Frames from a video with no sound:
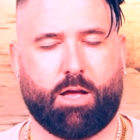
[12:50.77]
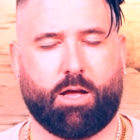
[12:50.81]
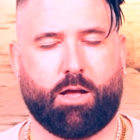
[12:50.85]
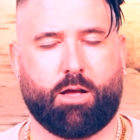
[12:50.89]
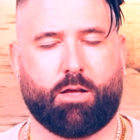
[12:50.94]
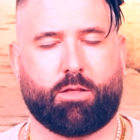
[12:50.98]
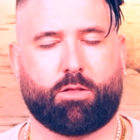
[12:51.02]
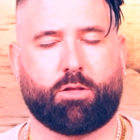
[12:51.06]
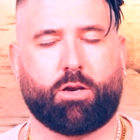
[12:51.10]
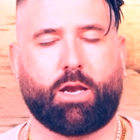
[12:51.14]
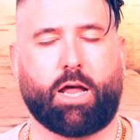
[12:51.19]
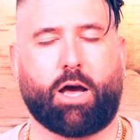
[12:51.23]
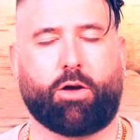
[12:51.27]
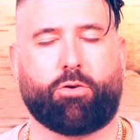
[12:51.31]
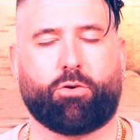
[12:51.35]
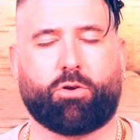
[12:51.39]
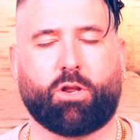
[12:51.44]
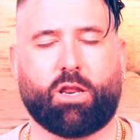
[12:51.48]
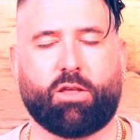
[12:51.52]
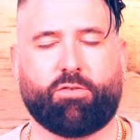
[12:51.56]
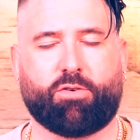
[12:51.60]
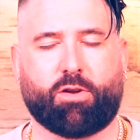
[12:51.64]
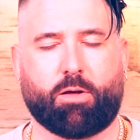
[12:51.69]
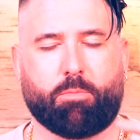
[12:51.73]
So now you
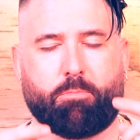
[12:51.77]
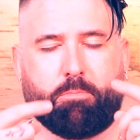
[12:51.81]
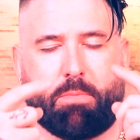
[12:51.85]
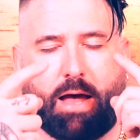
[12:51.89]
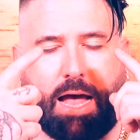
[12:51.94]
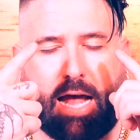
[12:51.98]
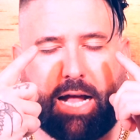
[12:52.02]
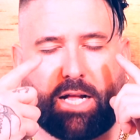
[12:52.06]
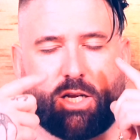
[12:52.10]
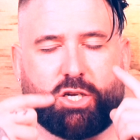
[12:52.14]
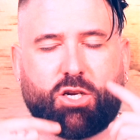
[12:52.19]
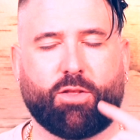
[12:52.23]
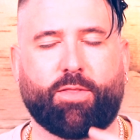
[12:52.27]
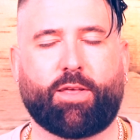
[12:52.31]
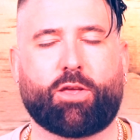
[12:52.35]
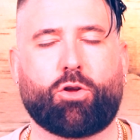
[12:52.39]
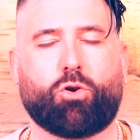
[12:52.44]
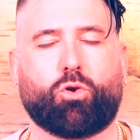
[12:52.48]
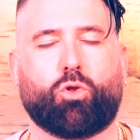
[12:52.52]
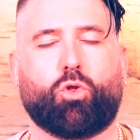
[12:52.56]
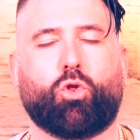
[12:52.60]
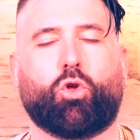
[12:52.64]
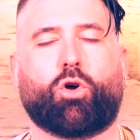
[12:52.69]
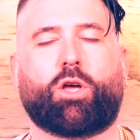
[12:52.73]
can even imagine that
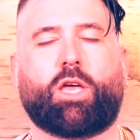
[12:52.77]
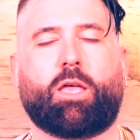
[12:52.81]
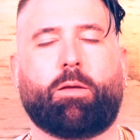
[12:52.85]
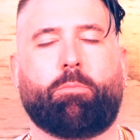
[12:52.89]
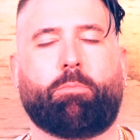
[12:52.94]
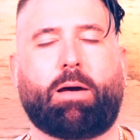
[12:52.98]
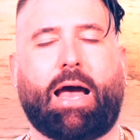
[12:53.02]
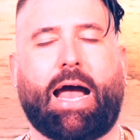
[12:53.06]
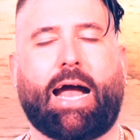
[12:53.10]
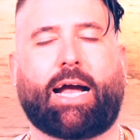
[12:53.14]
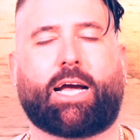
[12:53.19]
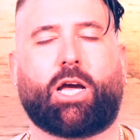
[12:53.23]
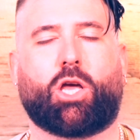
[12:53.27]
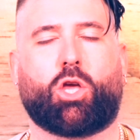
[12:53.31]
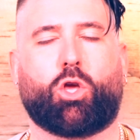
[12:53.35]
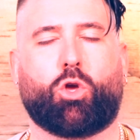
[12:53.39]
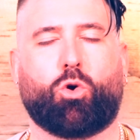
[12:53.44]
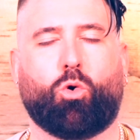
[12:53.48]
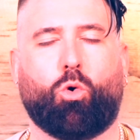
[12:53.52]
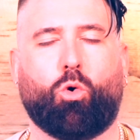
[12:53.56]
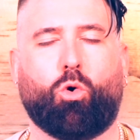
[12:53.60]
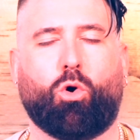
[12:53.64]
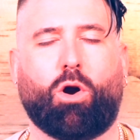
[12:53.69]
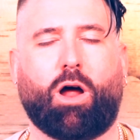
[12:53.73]
you're looking back at
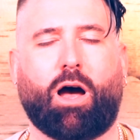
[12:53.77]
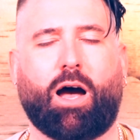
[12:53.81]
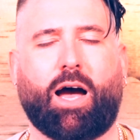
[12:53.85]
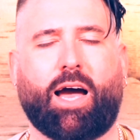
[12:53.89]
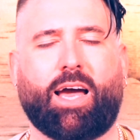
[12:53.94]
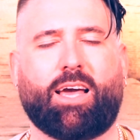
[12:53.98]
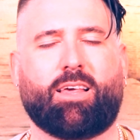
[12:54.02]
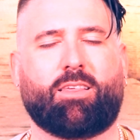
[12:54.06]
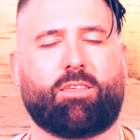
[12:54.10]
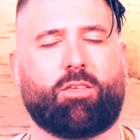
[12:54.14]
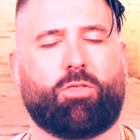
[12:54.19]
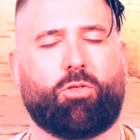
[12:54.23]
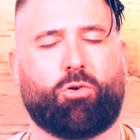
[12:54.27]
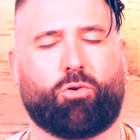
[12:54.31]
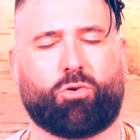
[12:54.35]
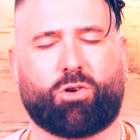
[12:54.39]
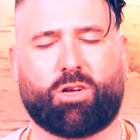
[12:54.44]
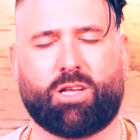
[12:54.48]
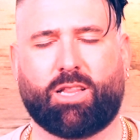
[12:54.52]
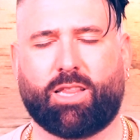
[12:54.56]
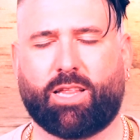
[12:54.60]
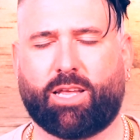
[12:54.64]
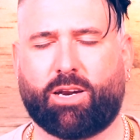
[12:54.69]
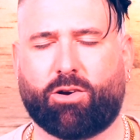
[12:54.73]
your eyes and they're
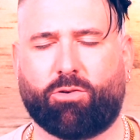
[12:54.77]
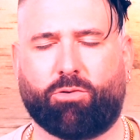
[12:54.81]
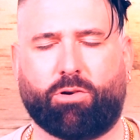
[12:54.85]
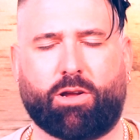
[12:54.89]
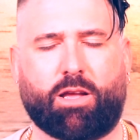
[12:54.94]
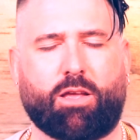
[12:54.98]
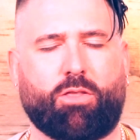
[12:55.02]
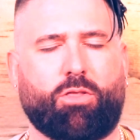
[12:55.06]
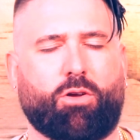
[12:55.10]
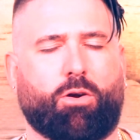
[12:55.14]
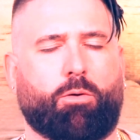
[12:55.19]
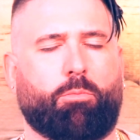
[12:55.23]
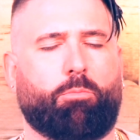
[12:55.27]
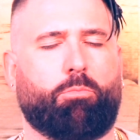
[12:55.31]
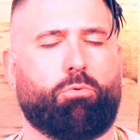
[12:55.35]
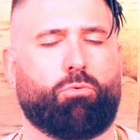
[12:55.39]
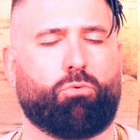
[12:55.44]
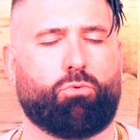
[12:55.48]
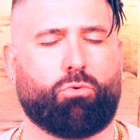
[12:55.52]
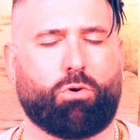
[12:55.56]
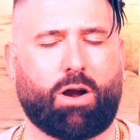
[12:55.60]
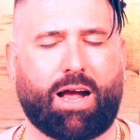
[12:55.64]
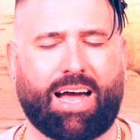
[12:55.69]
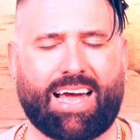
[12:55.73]
glittery, they're
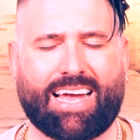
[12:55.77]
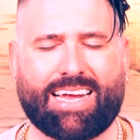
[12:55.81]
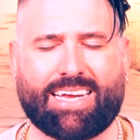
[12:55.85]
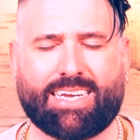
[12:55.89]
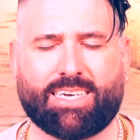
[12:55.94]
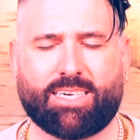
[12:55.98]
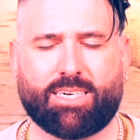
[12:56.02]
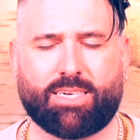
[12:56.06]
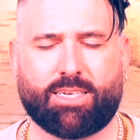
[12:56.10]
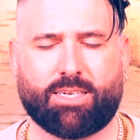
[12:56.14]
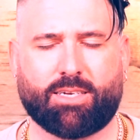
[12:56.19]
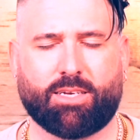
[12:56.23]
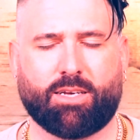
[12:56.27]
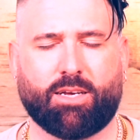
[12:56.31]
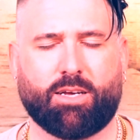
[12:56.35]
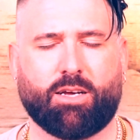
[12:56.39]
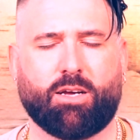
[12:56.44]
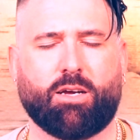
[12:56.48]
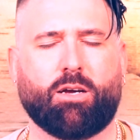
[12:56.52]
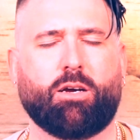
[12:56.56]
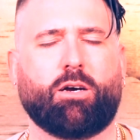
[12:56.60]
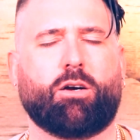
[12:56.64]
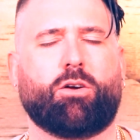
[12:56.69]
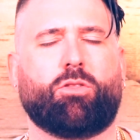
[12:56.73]
bright,
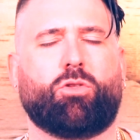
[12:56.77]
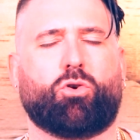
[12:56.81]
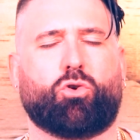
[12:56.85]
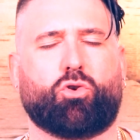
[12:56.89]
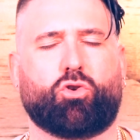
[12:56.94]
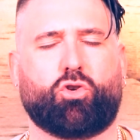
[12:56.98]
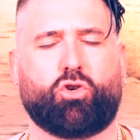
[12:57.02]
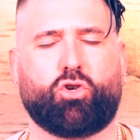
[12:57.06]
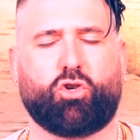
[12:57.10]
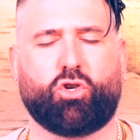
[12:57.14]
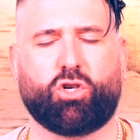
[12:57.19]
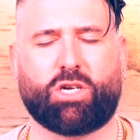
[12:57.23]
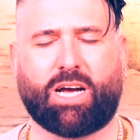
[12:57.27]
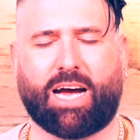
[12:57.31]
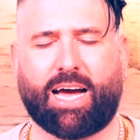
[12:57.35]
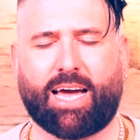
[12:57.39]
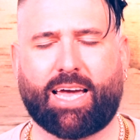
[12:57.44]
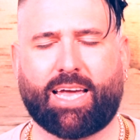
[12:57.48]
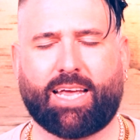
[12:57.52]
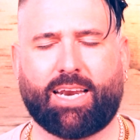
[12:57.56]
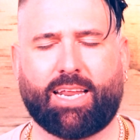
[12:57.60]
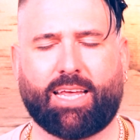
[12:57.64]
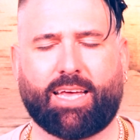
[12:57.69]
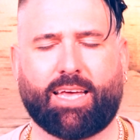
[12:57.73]
they're
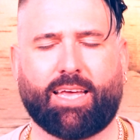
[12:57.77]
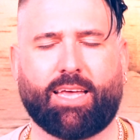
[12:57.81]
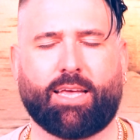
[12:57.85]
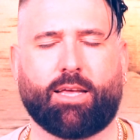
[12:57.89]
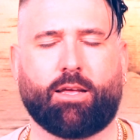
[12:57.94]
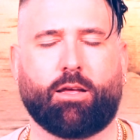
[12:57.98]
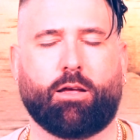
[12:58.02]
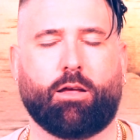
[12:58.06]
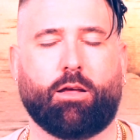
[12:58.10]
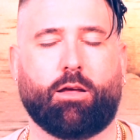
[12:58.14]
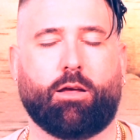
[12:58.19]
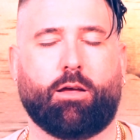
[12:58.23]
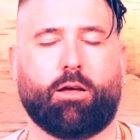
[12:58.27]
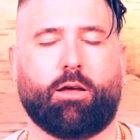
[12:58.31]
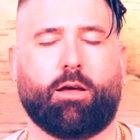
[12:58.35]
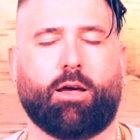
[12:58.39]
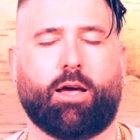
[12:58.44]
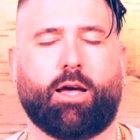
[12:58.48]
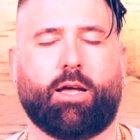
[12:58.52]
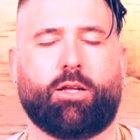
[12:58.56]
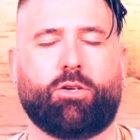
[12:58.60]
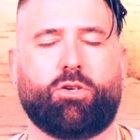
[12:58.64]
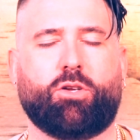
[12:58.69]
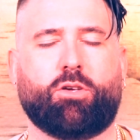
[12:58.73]
shining,
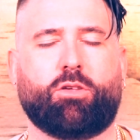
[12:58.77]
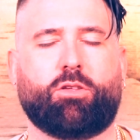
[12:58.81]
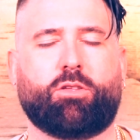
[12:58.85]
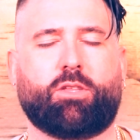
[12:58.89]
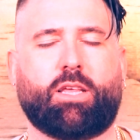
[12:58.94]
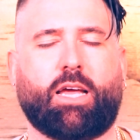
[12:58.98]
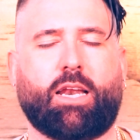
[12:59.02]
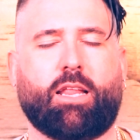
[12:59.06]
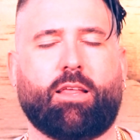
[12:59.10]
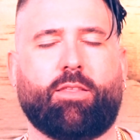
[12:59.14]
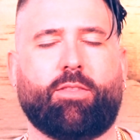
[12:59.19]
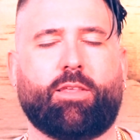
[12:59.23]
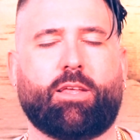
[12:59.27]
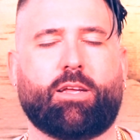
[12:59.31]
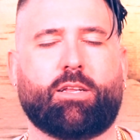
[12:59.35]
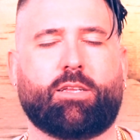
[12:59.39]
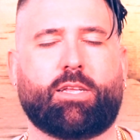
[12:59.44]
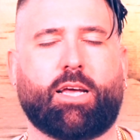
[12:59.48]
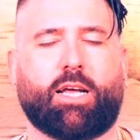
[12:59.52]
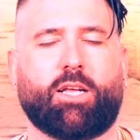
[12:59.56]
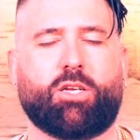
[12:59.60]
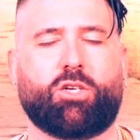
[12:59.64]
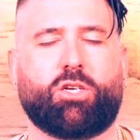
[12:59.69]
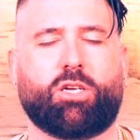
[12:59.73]
and just setting the
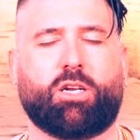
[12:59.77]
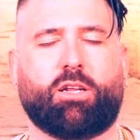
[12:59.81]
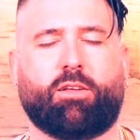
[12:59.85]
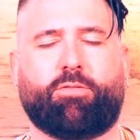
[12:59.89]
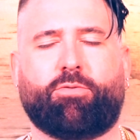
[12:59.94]
intention.